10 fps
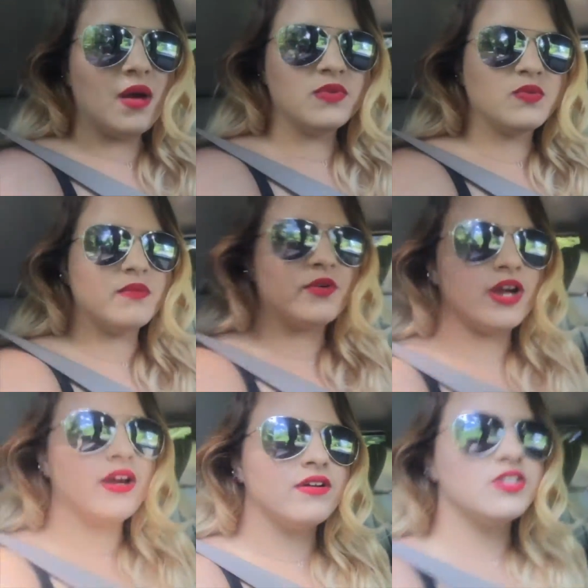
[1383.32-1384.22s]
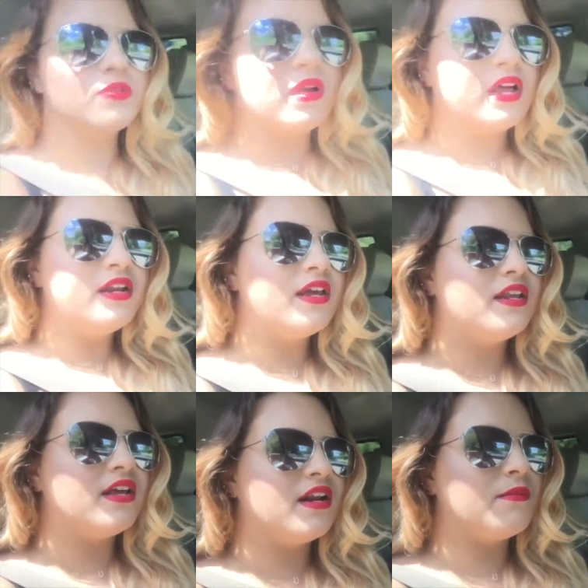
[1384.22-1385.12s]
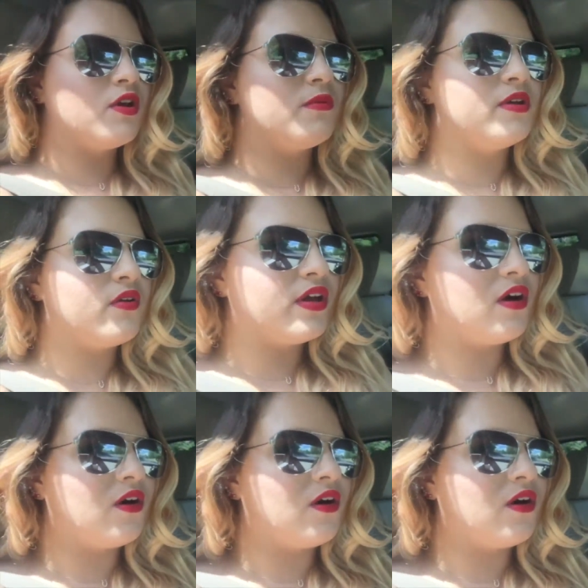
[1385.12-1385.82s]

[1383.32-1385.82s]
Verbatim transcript: mom has one more errand to run, and then I'm gonna be going